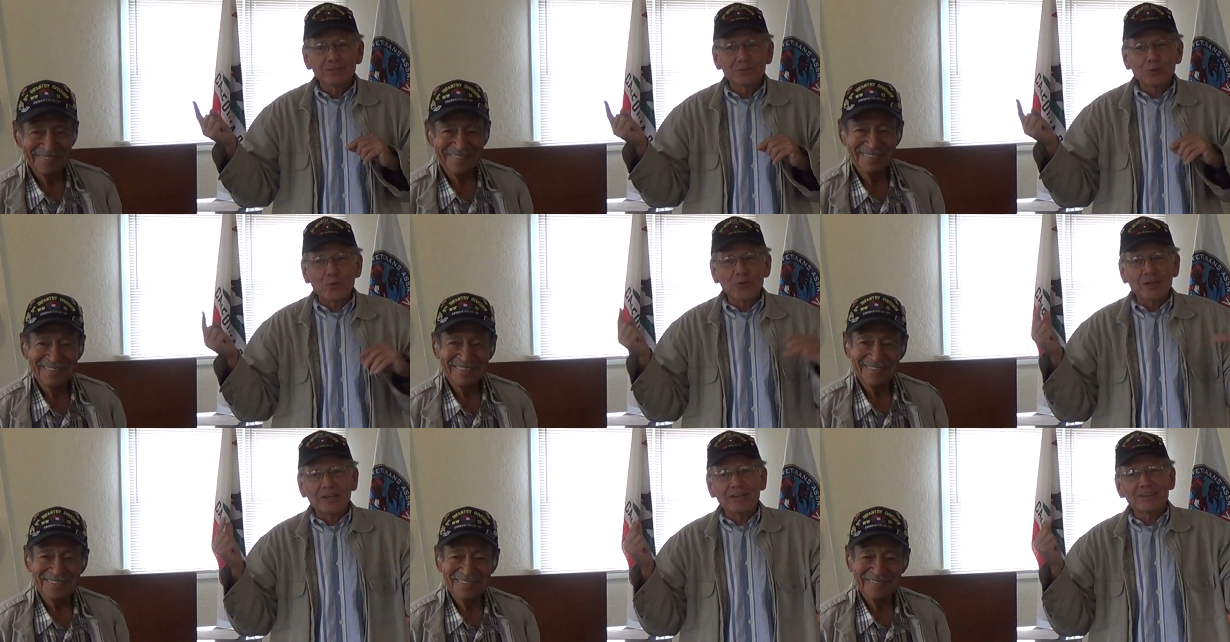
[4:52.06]
Speaker 1: So
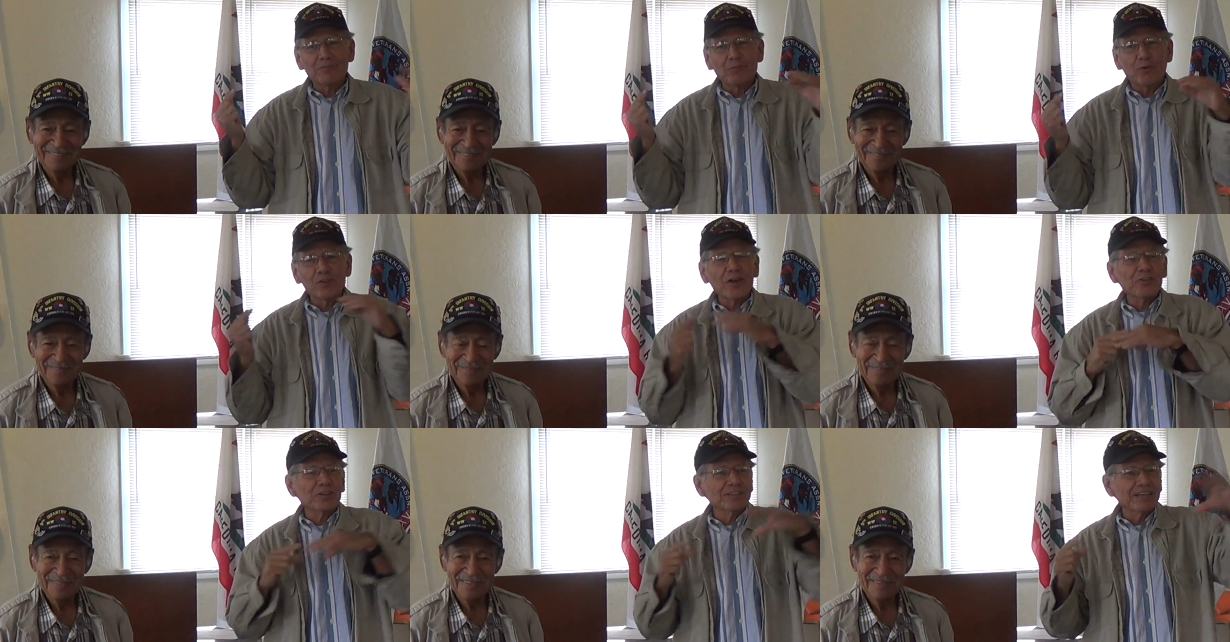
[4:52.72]
they for the
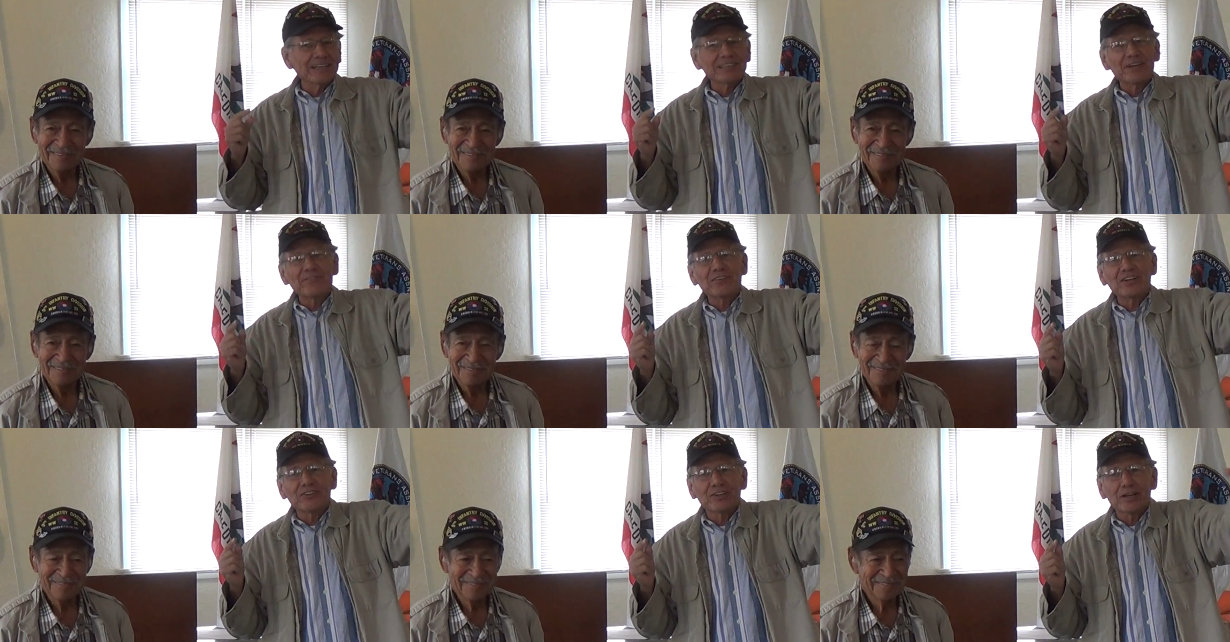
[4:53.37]
other ten they
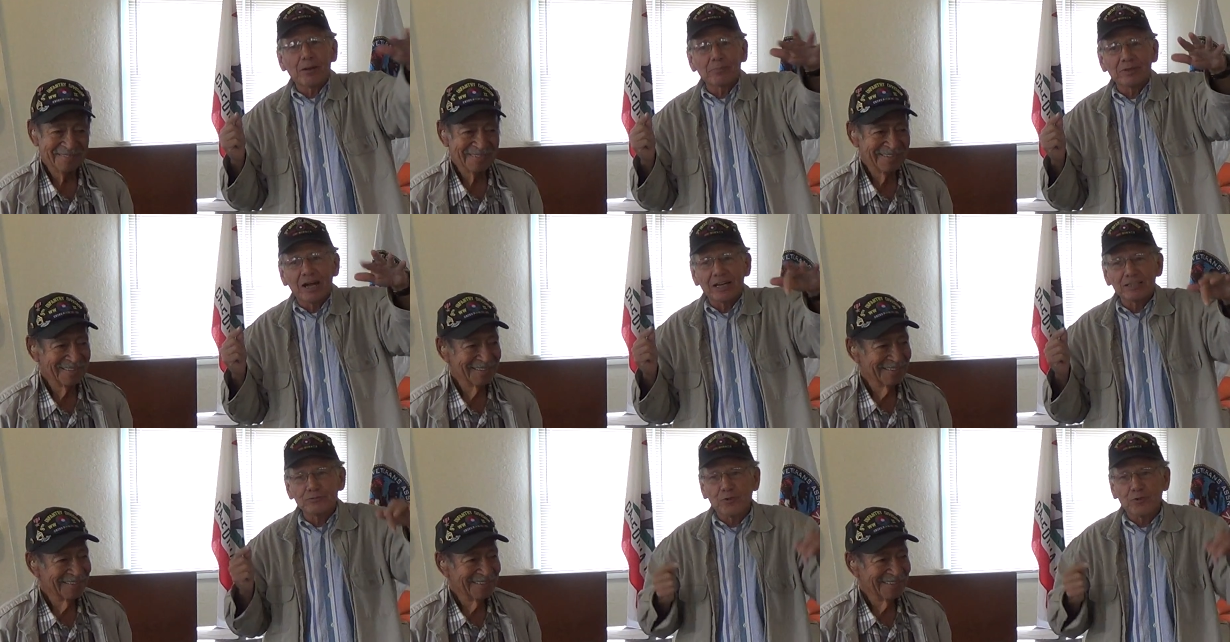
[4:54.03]
fixed it up nice.